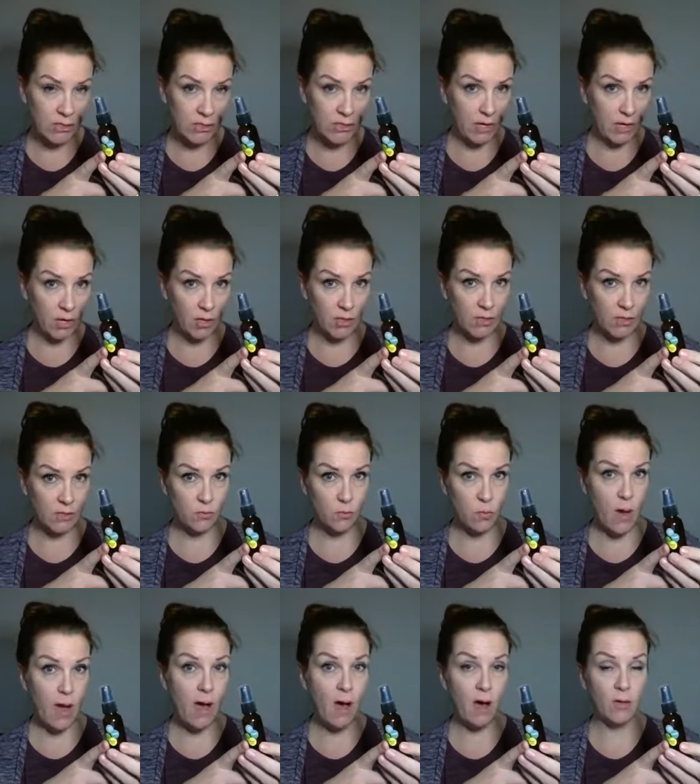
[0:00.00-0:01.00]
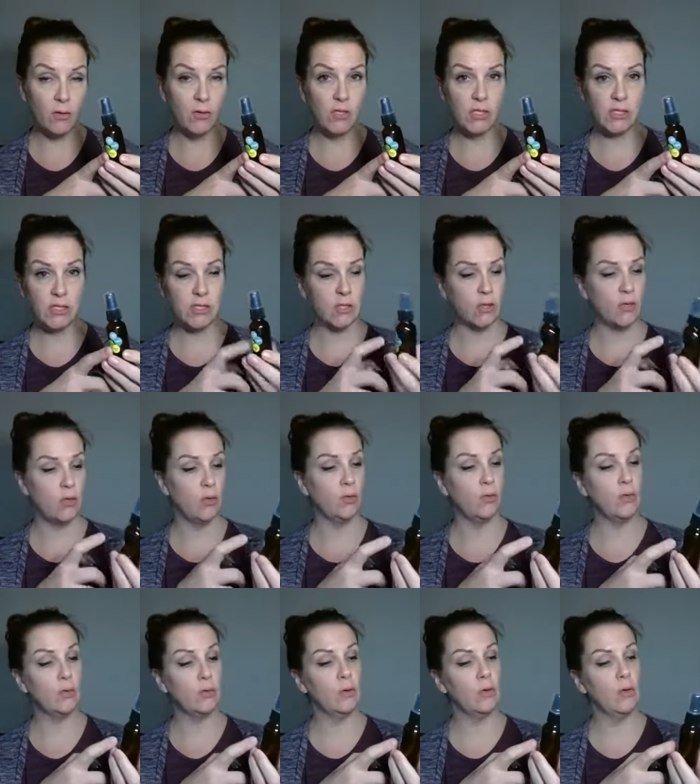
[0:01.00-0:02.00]
stickers as well. Just
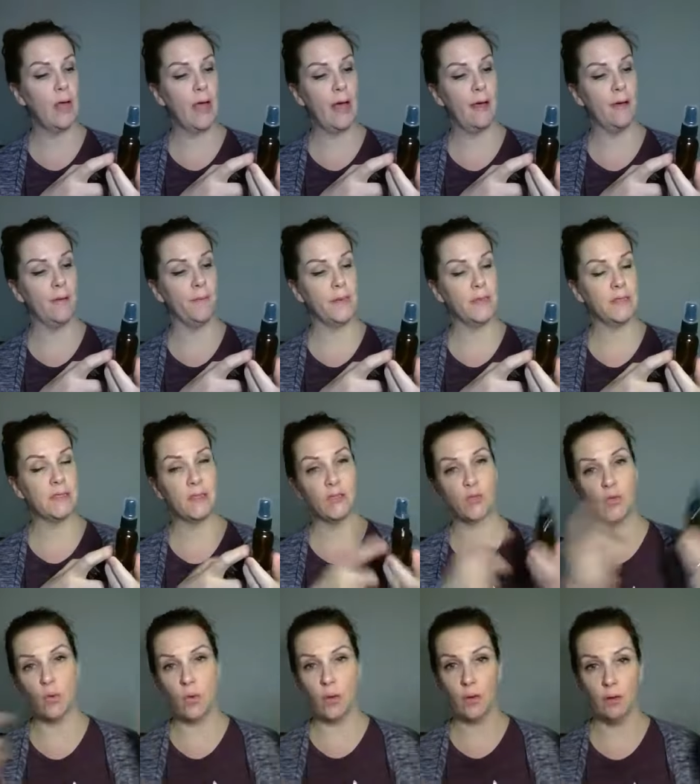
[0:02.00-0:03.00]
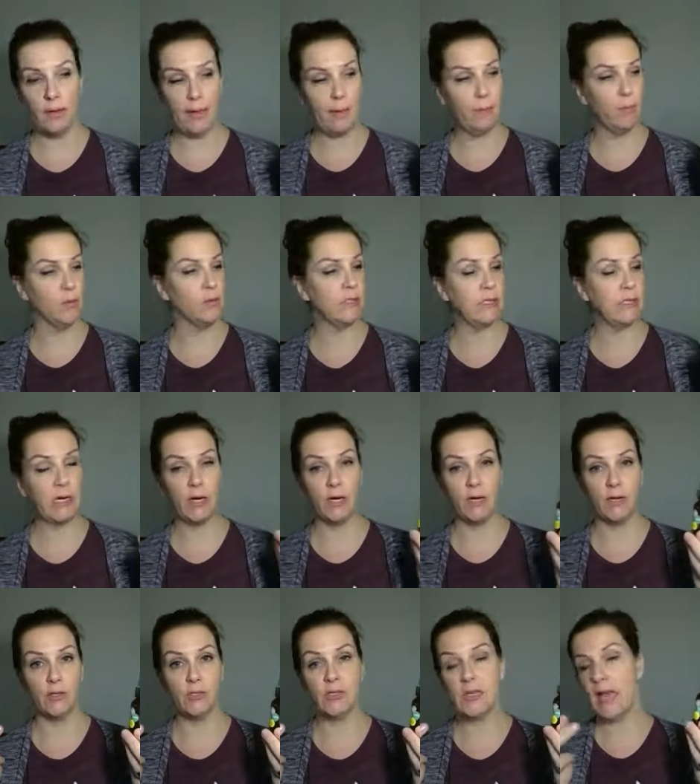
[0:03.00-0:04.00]
Google essential oil label
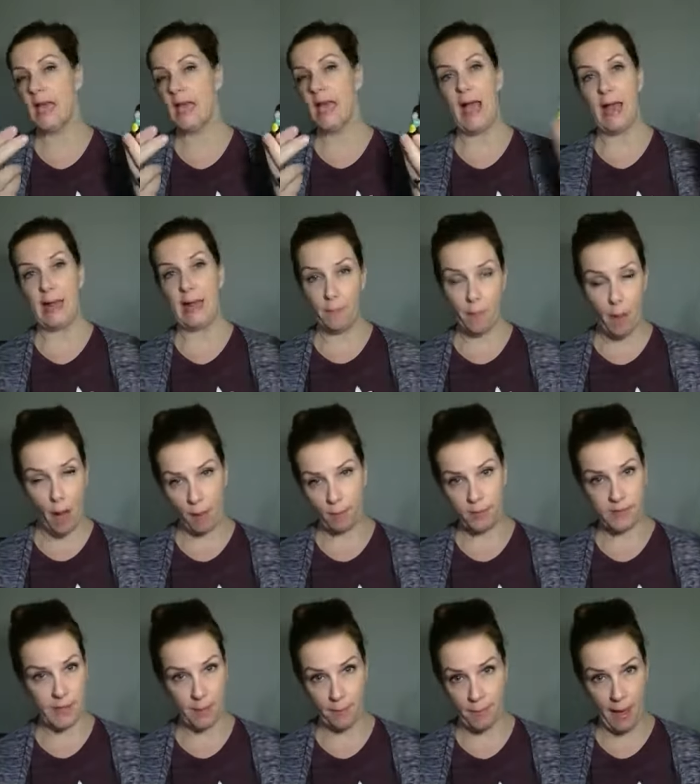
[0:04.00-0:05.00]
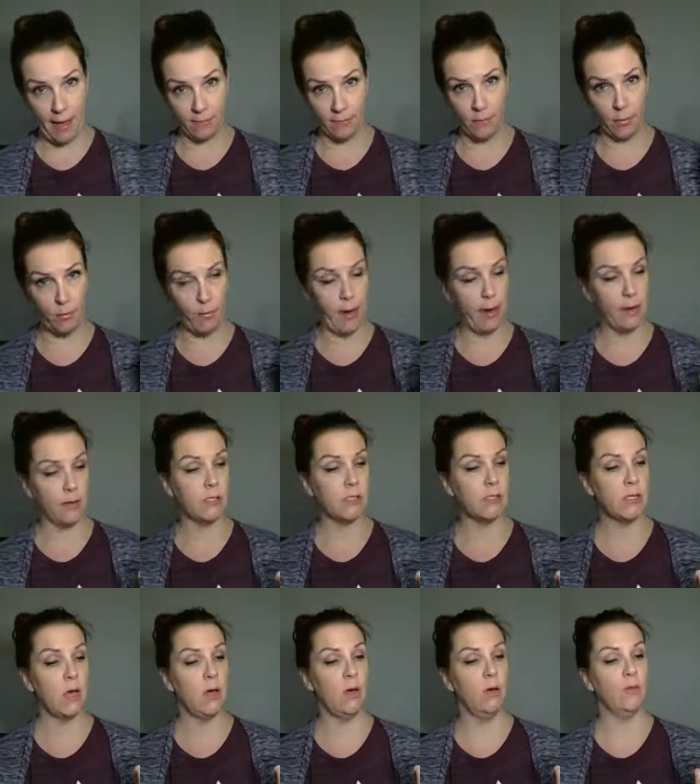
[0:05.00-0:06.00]
stickers and it pops up everywhere.
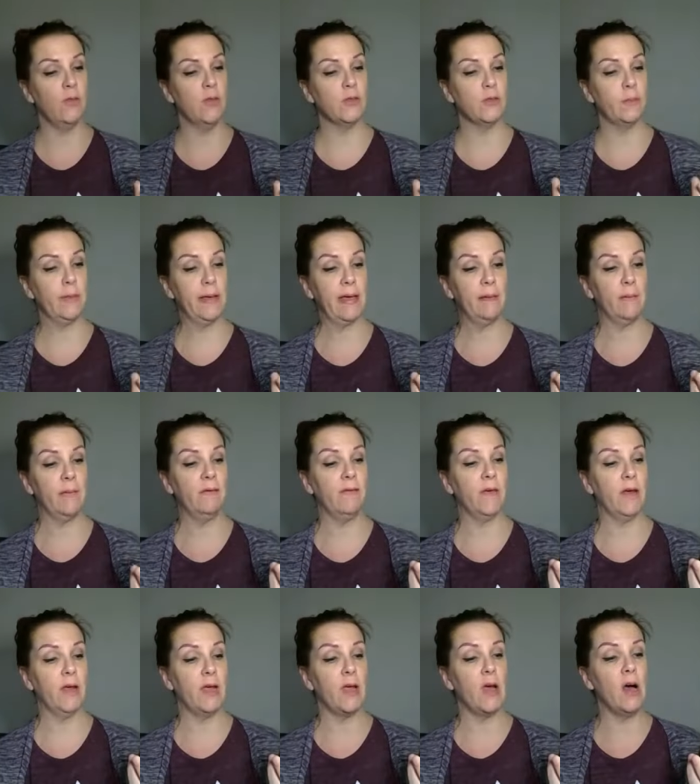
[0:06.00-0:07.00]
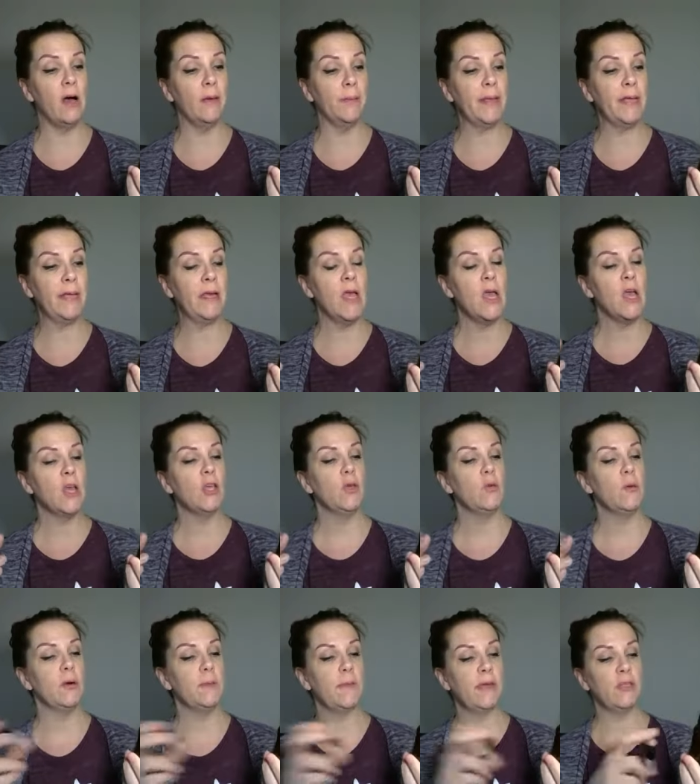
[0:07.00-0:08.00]
So these are becoming very common. You
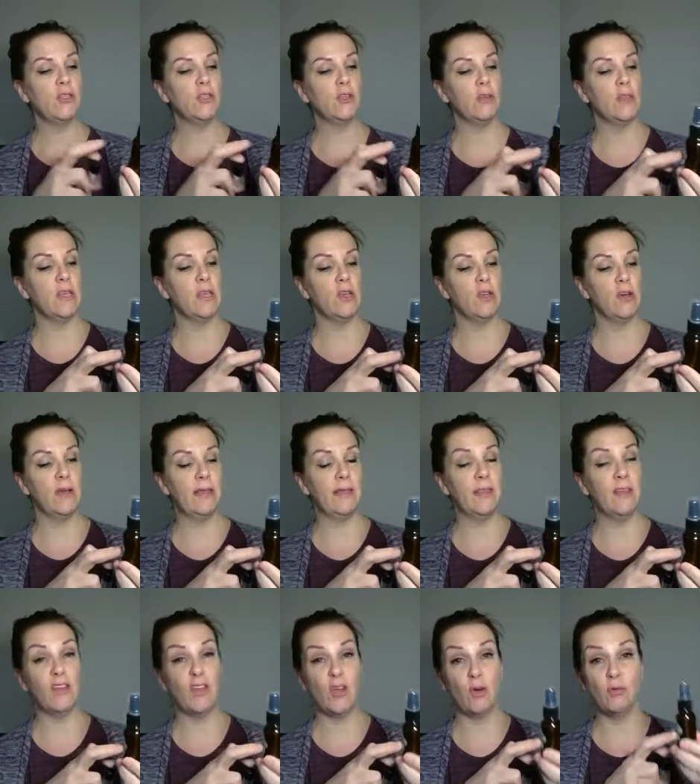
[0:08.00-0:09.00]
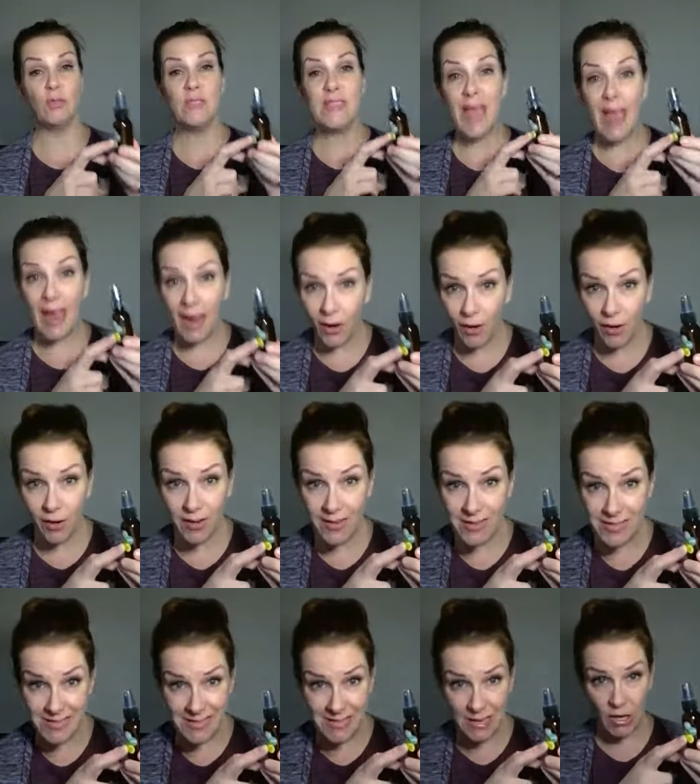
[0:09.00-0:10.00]
want to make sure that you're in the doTERRA
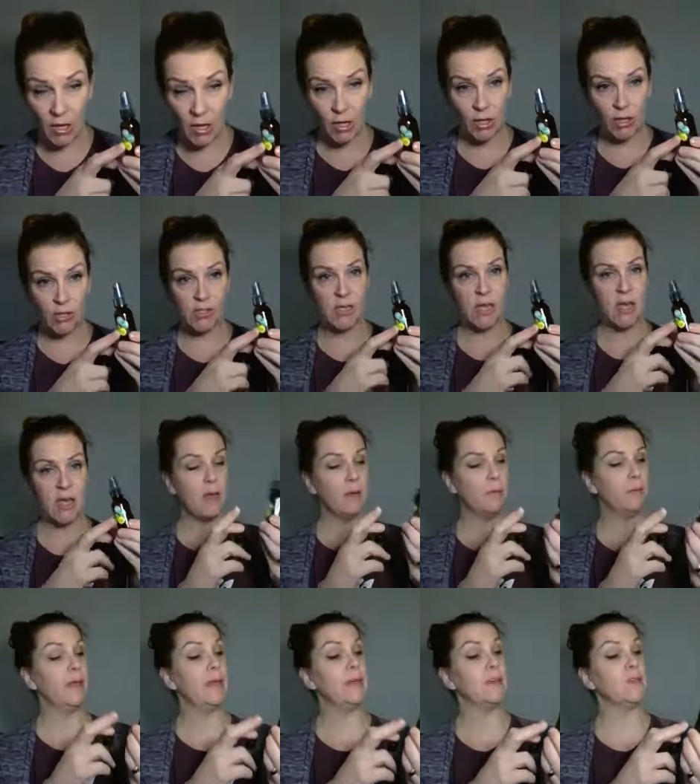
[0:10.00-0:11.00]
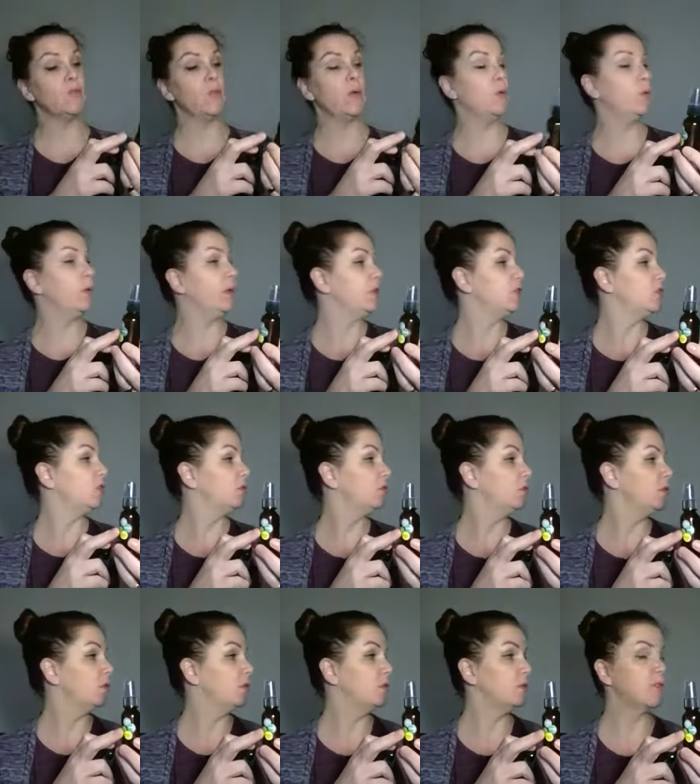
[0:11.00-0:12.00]
stickers, because when we do
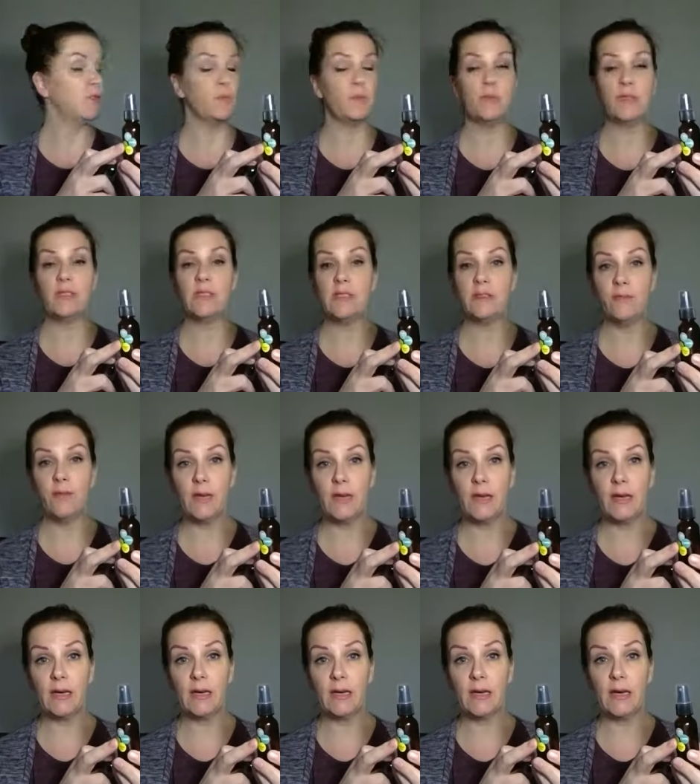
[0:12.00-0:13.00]
use specific